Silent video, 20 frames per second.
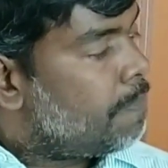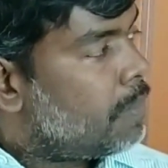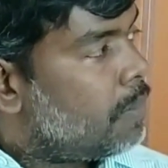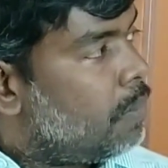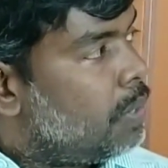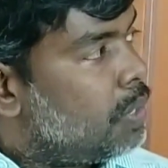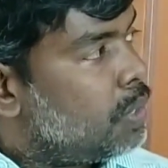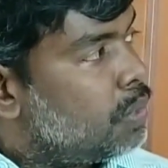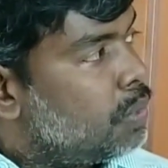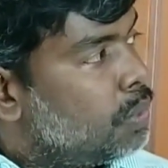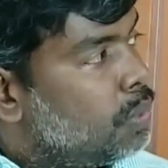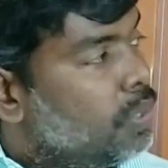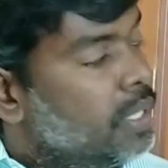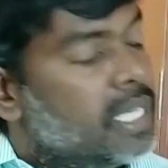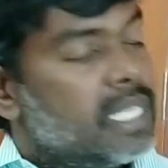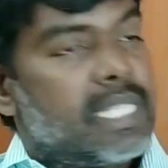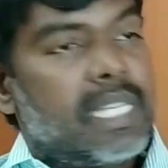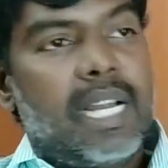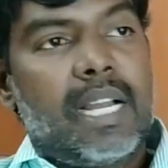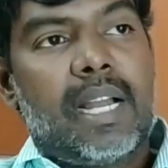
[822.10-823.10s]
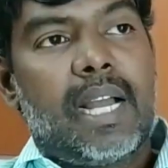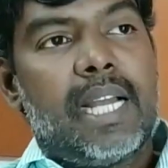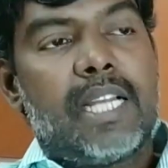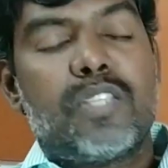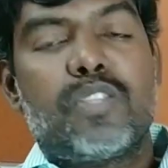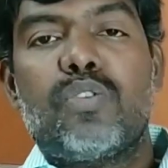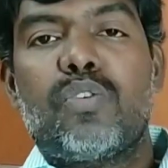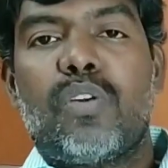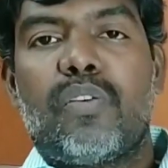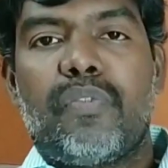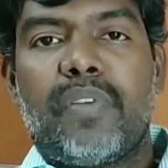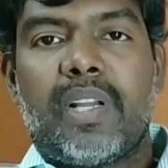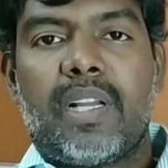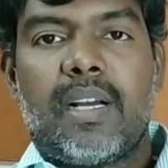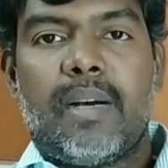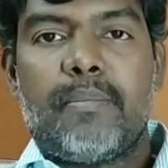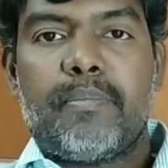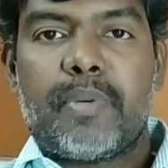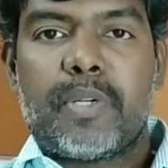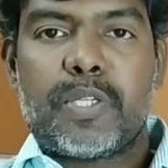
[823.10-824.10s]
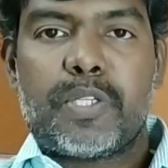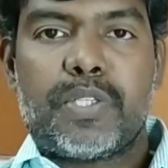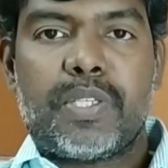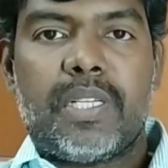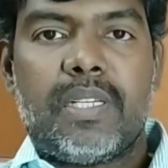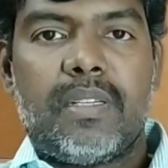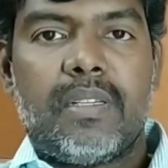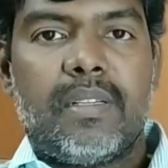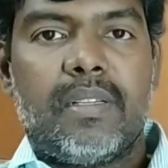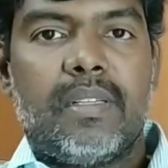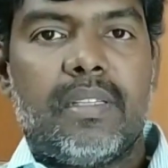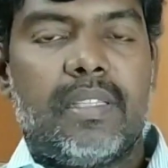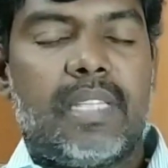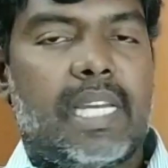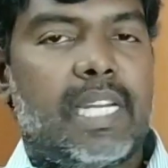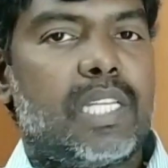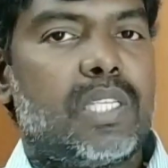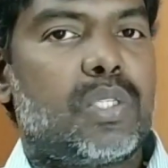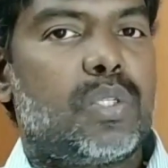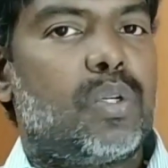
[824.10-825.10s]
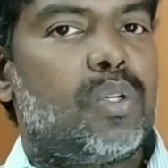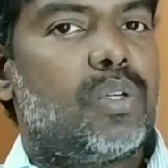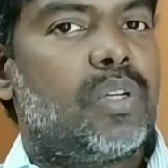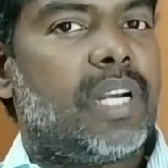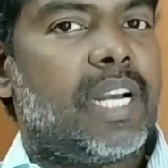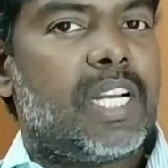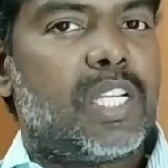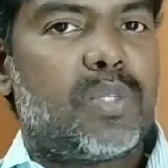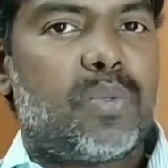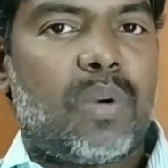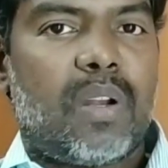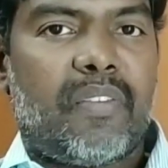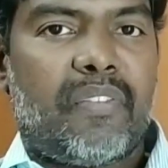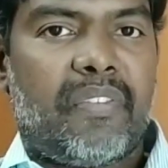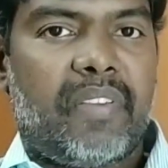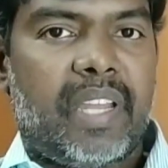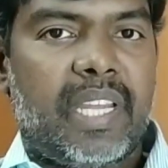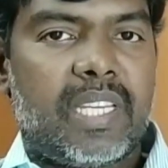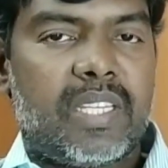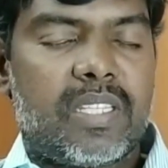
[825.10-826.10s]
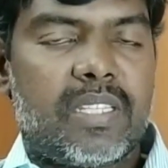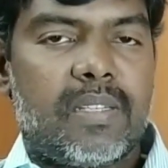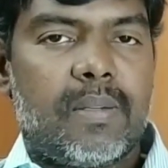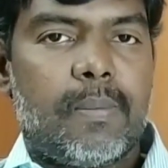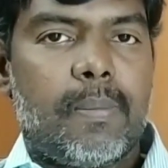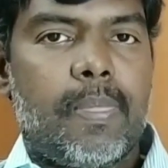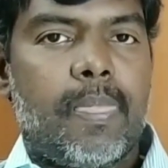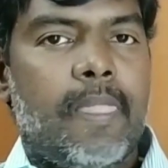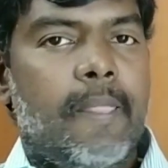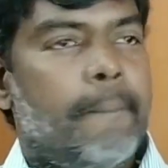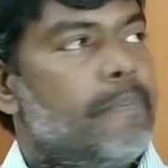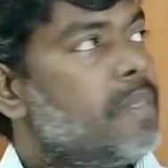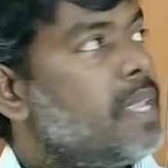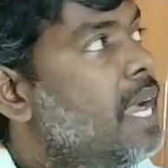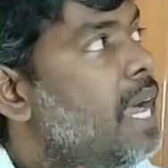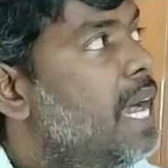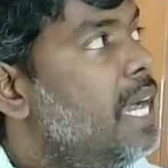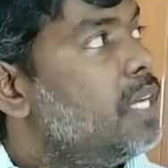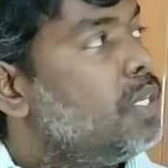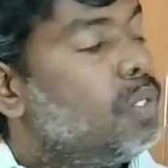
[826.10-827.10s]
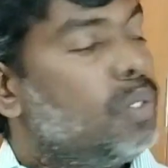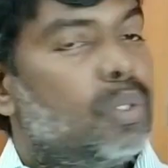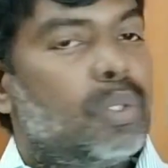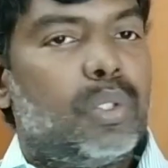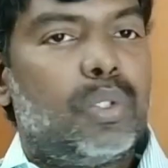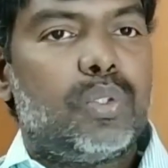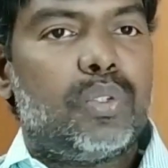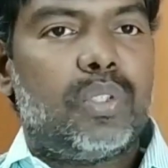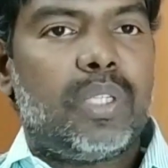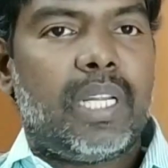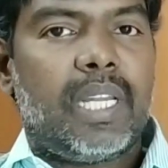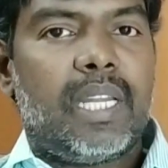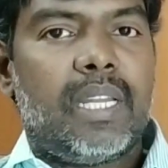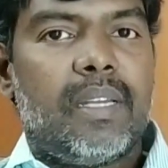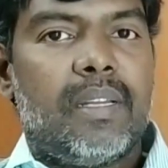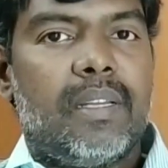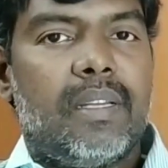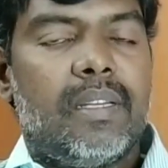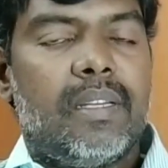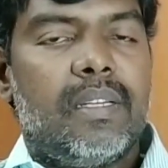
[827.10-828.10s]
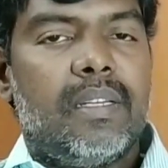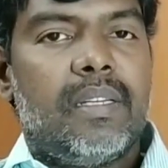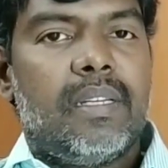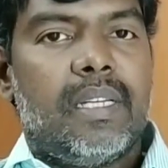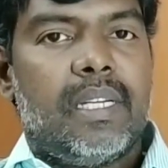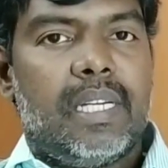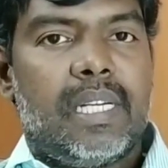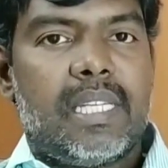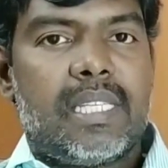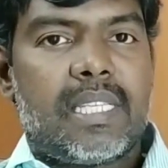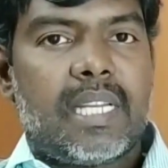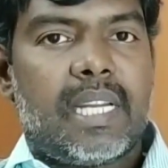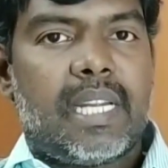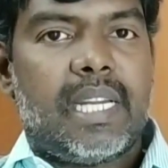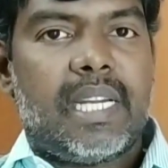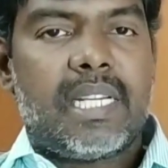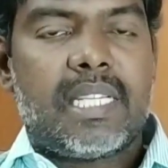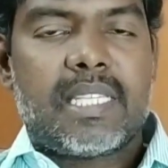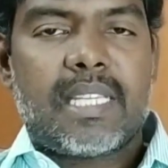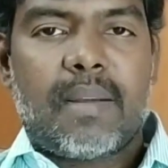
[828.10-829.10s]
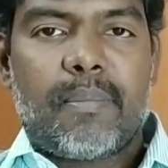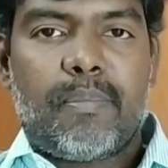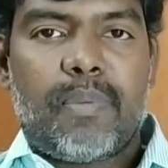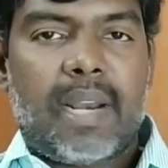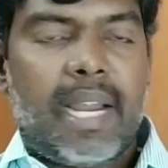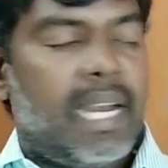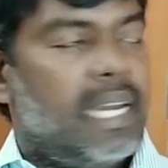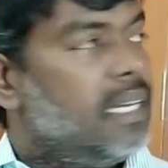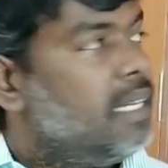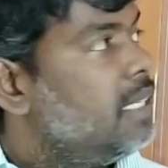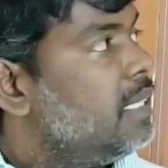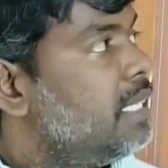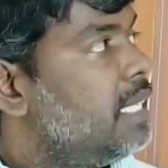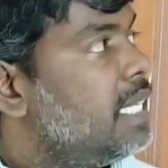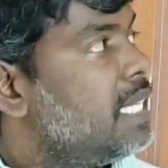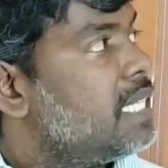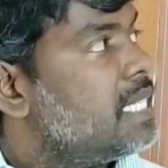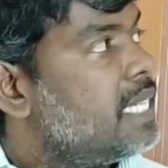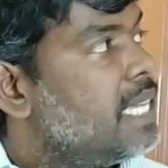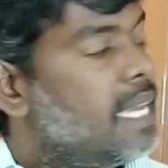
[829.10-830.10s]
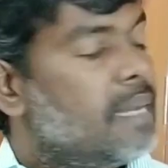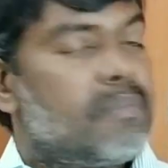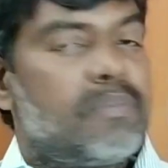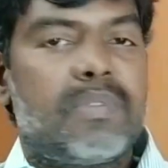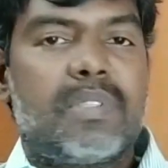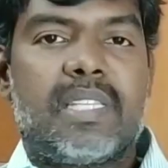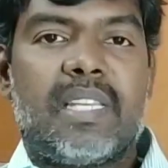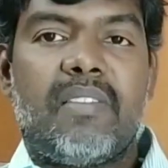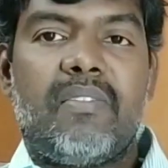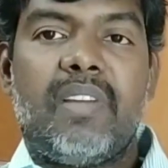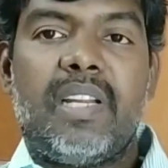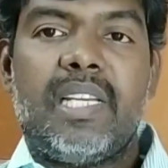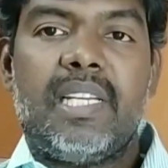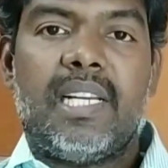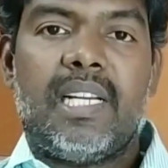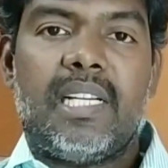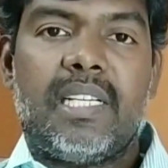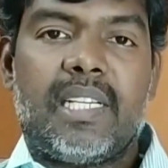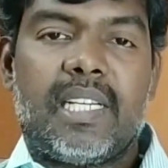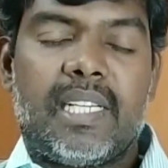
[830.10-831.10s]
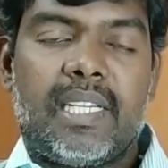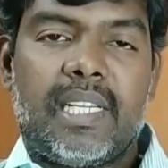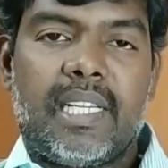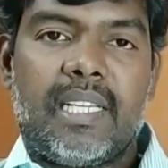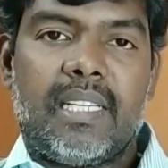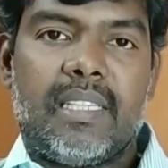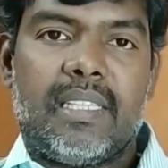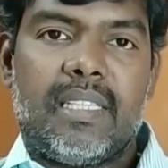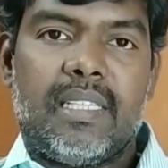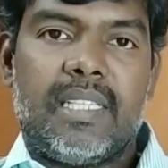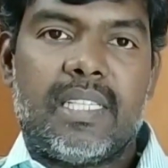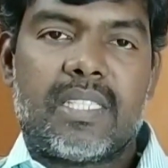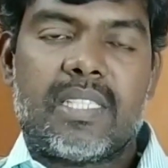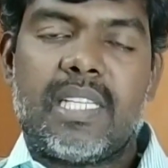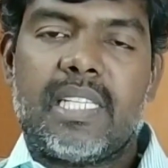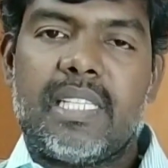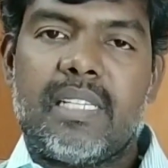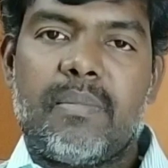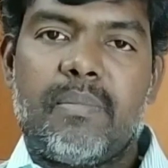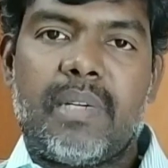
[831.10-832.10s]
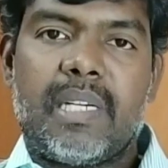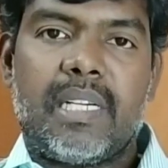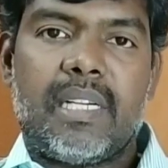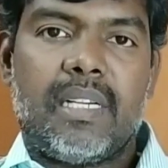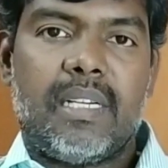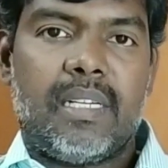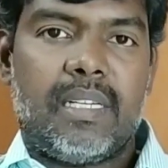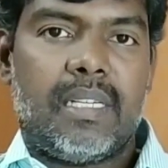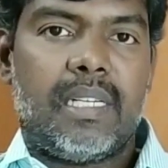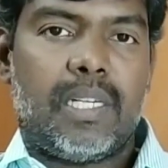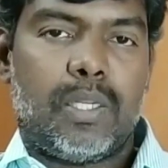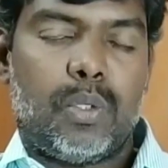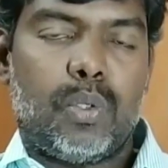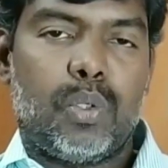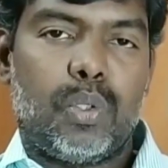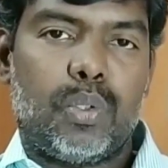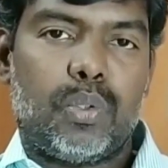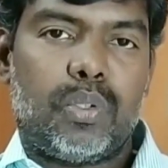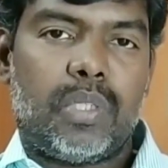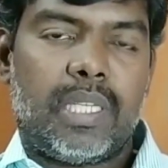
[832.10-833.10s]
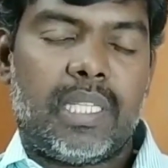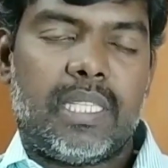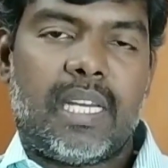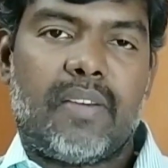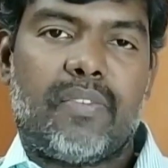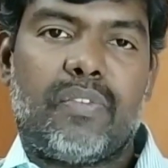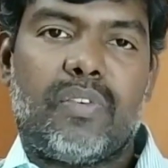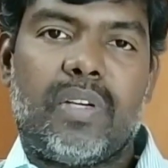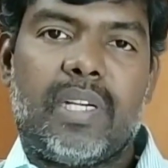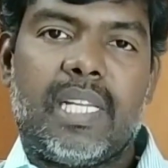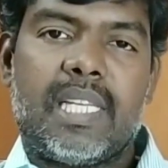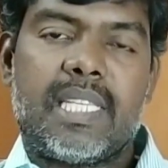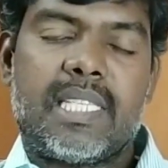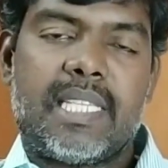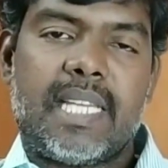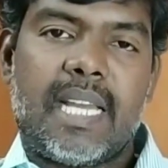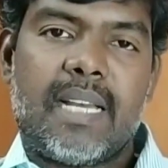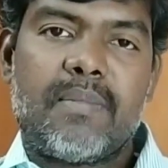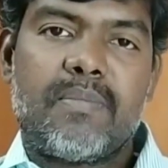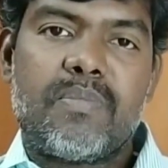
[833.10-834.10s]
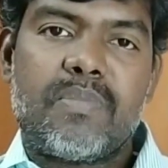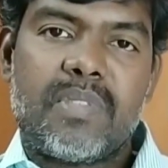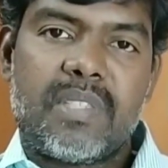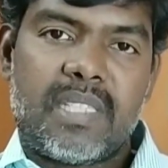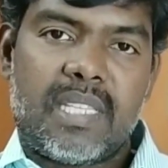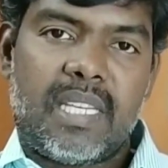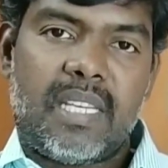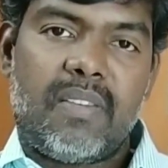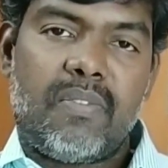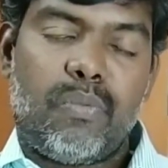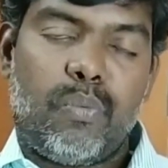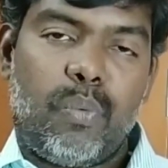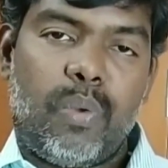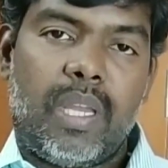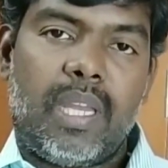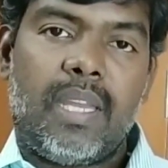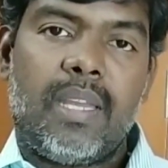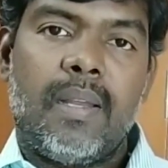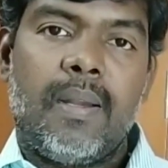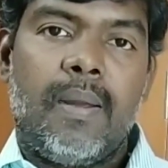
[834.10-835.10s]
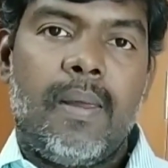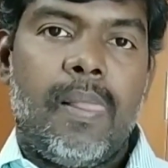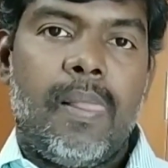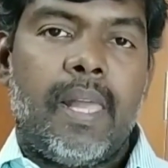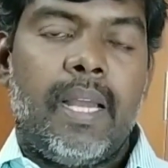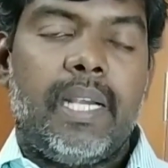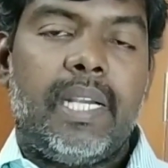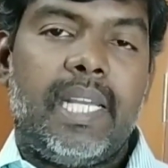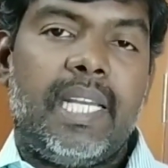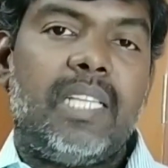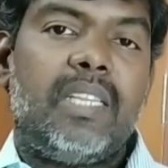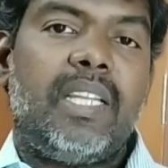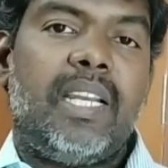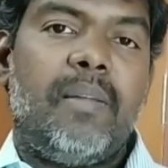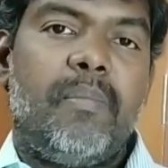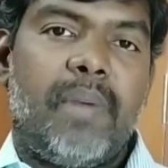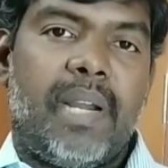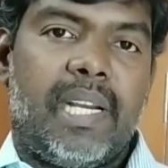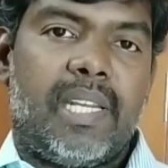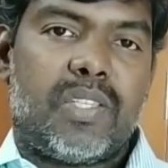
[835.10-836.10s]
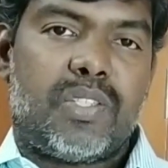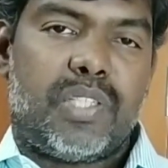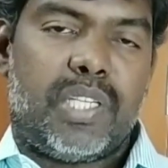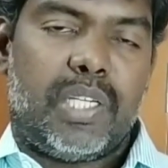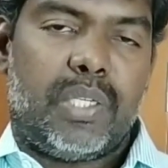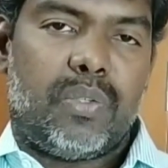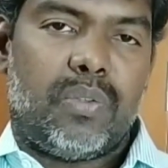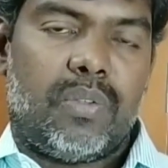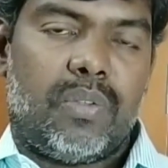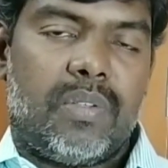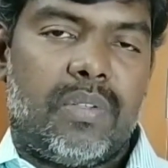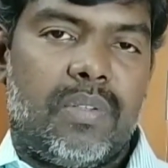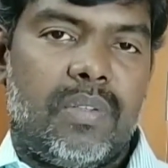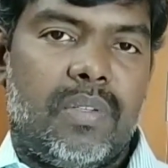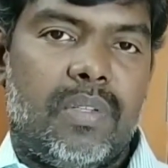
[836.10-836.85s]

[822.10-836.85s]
1 to 2 is a isentropic compression, there is no transfer of heat, and 2 to 3 it is a heat supplied, that is mCv delta T is nothing but the 2 to 3, therefore it is mCv T3 minus T2.